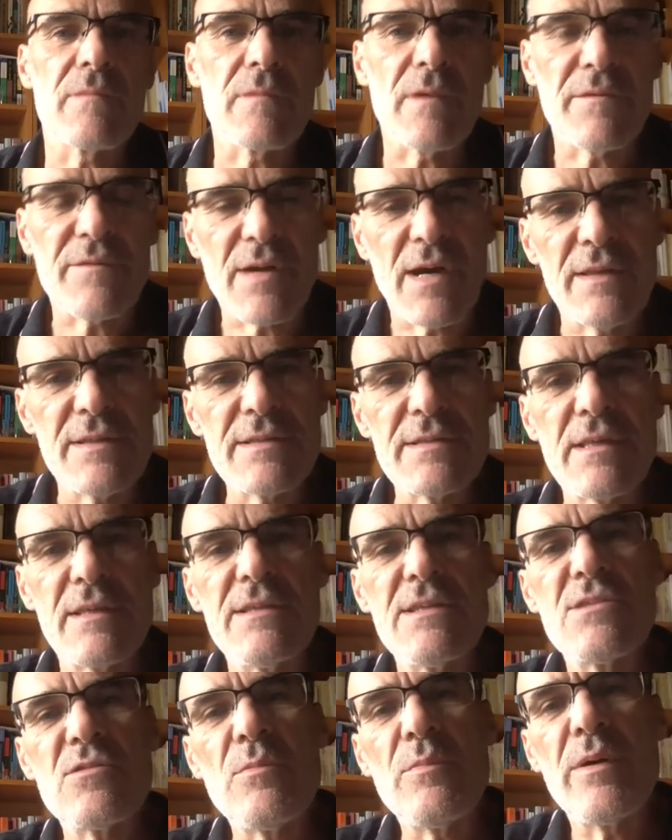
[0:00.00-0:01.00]
Afghanistan
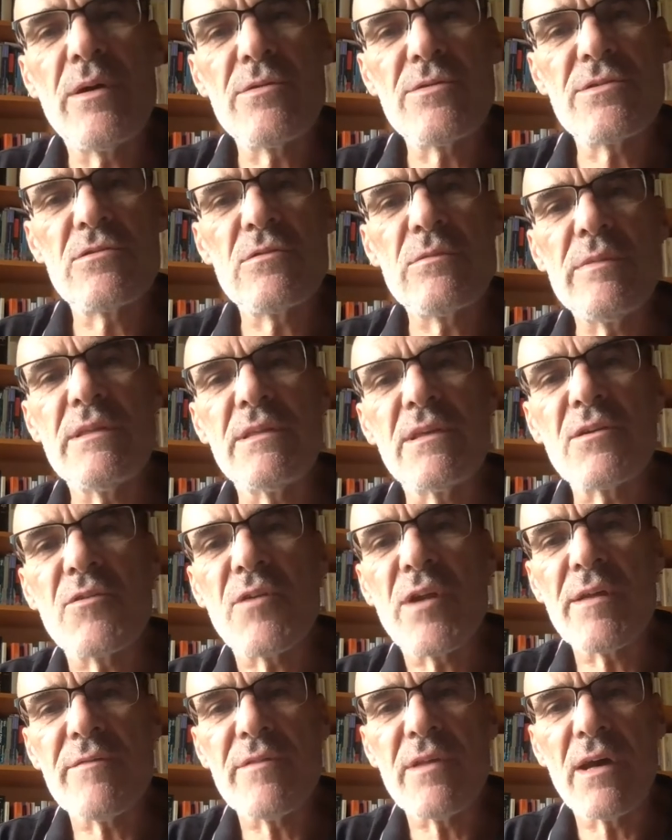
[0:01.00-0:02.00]
is supposed to be the
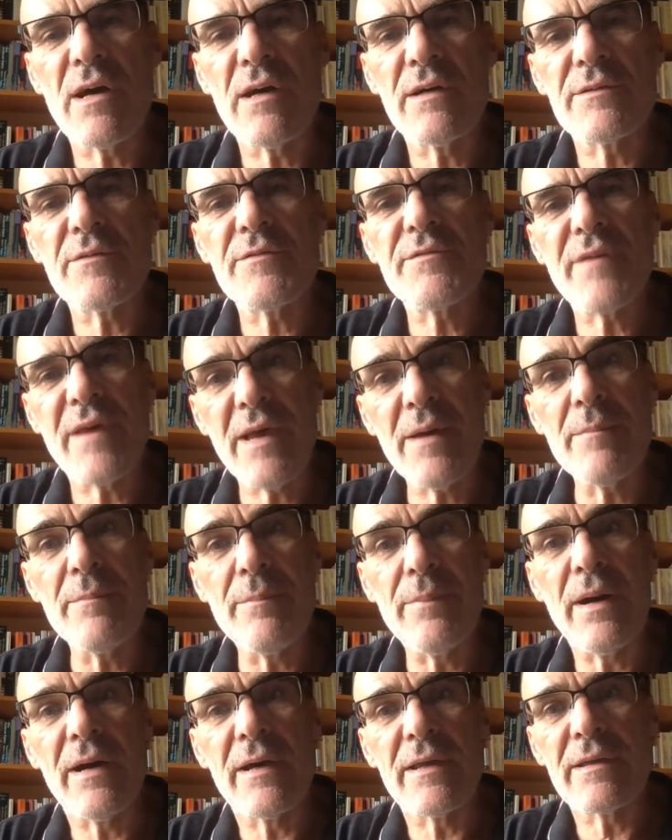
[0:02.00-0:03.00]
graveyard of
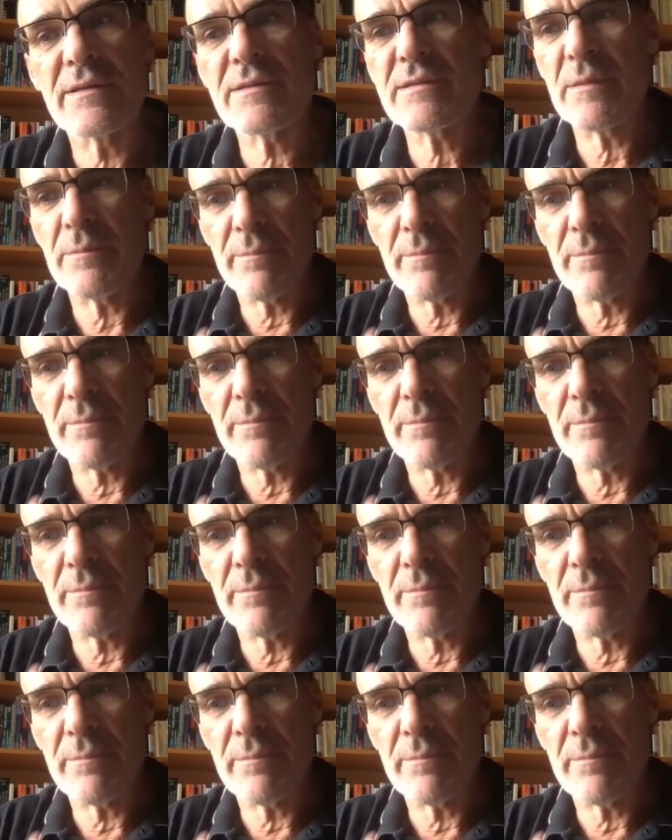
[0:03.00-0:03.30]
empires.